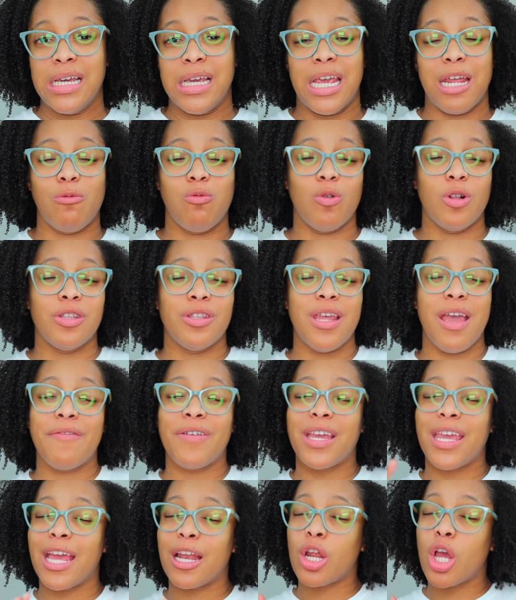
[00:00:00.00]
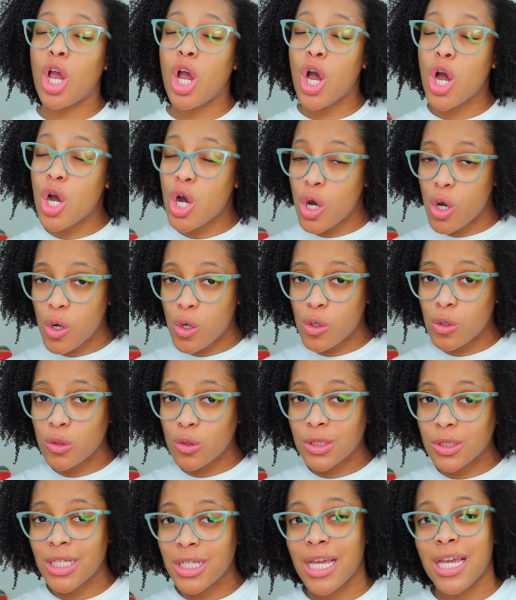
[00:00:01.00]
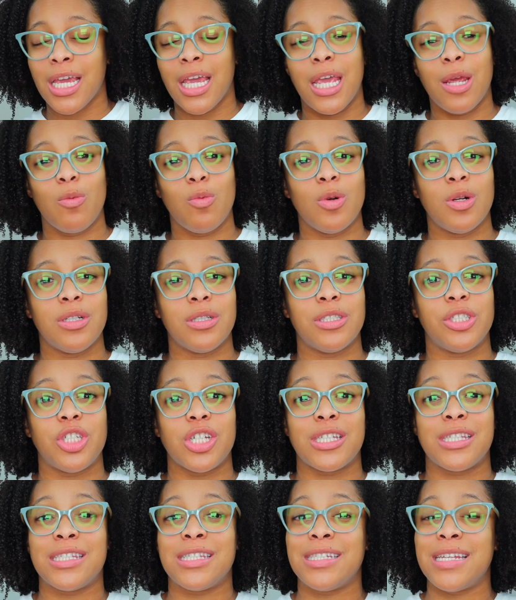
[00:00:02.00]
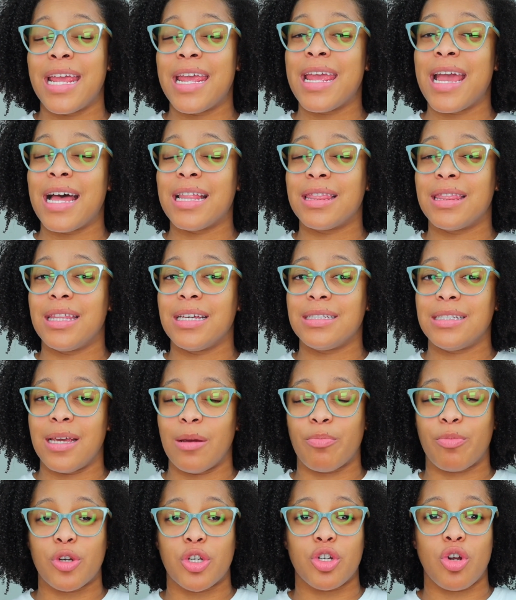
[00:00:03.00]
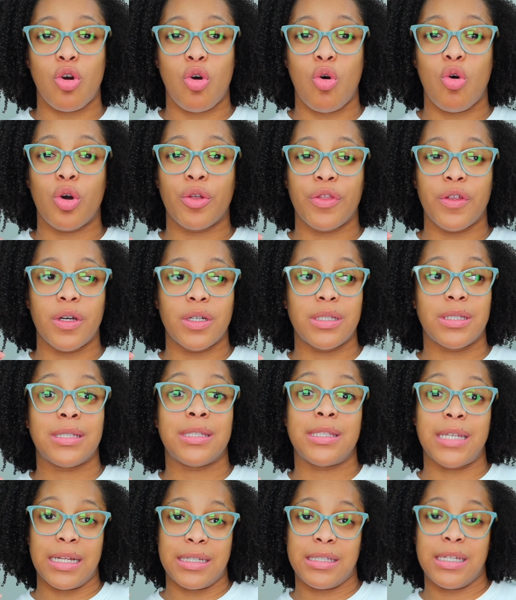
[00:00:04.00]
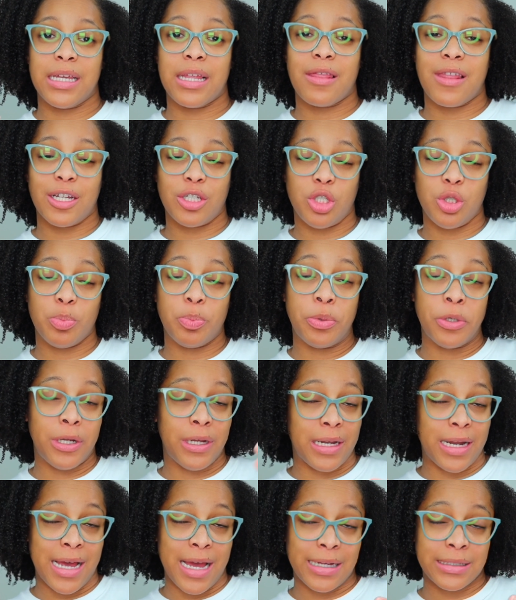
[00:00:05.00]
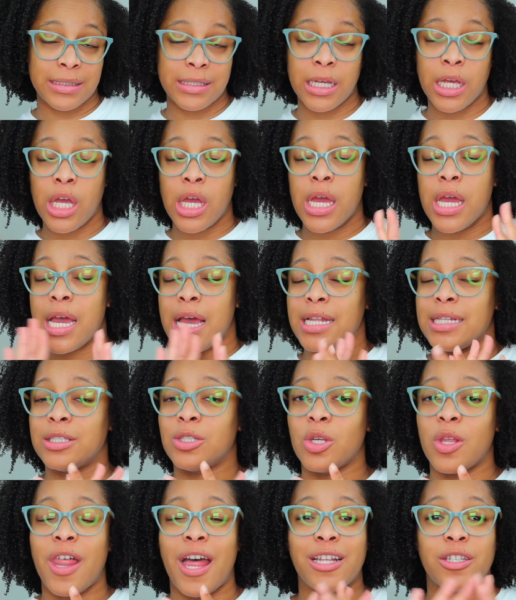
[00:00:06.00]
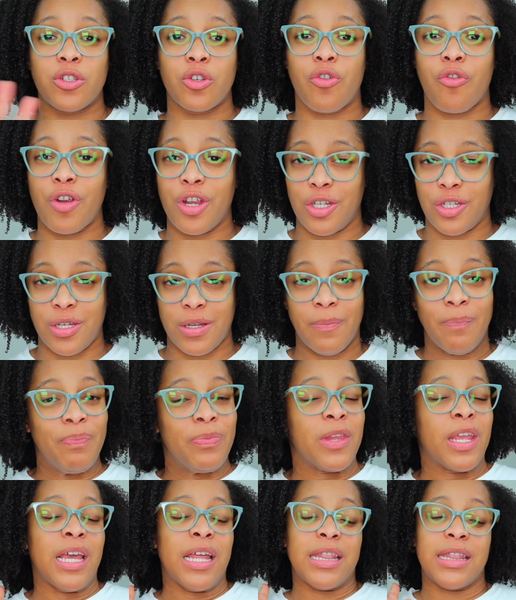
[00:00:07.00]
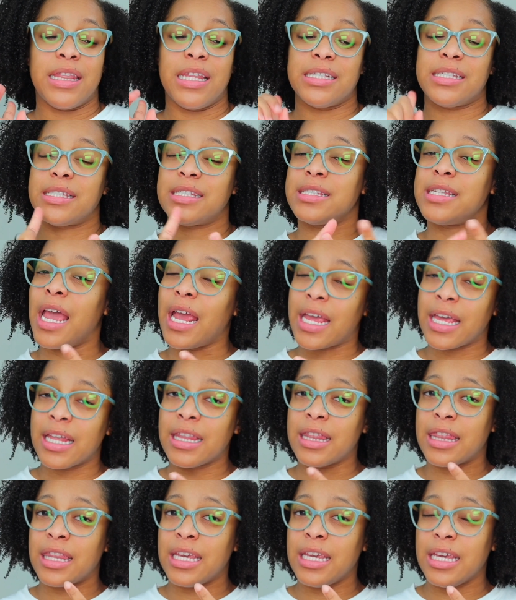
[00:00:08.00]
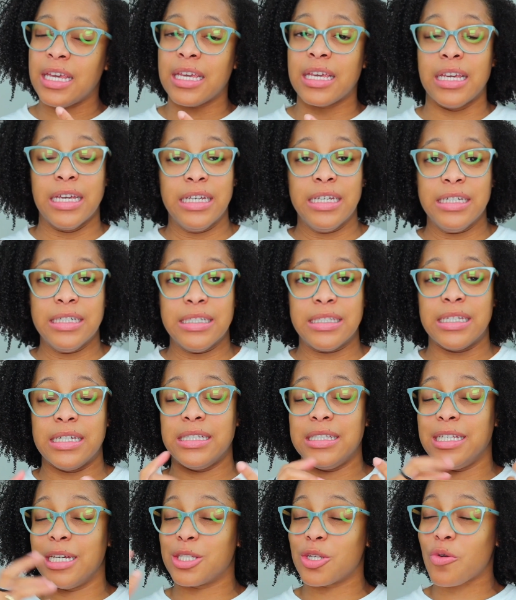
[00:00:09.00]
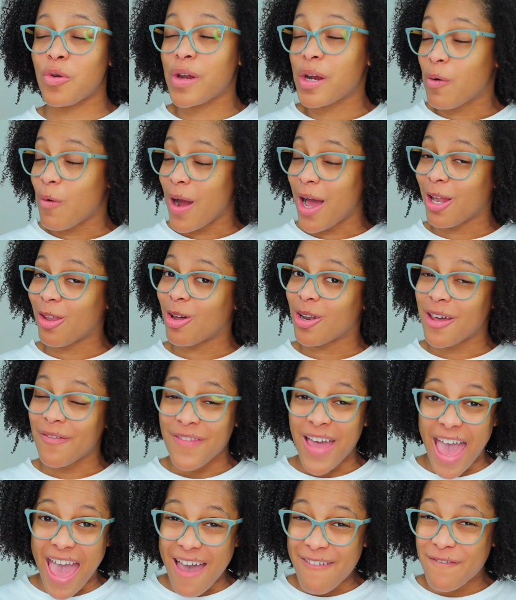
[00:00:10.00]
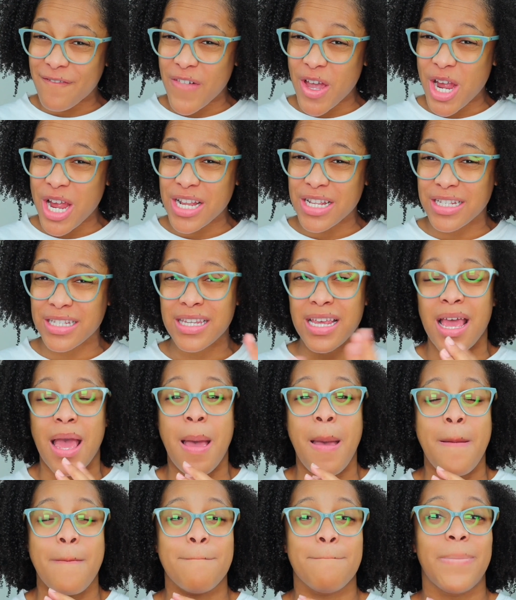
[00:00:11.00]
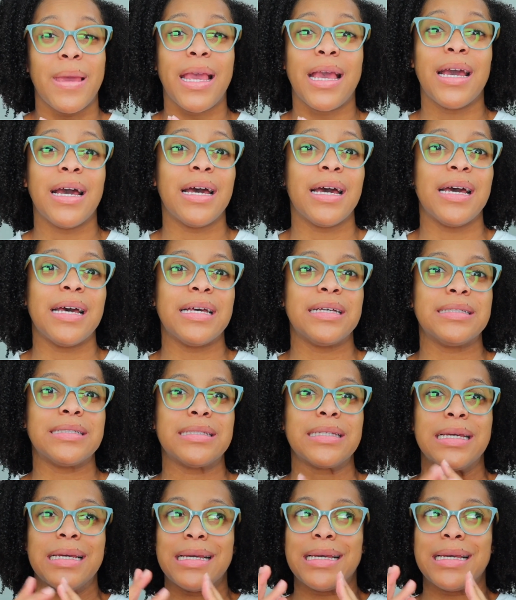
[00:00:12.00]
It will never get cold. It will just stay at the temperature or the setting that you put it at, and so that's great. The second thing is it doesn't require a lot of effort because